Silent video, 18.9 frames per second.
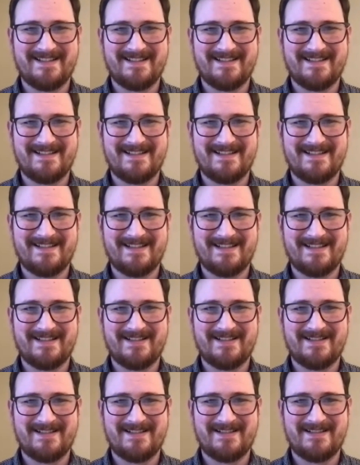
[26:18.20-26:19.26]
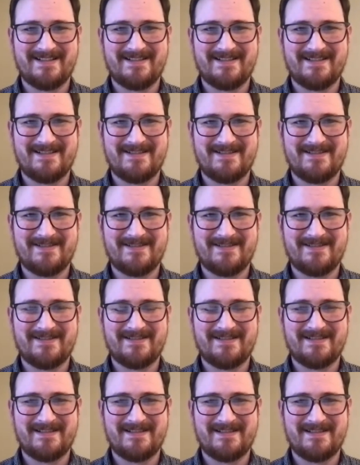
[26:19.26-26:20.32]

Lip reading: [no speech]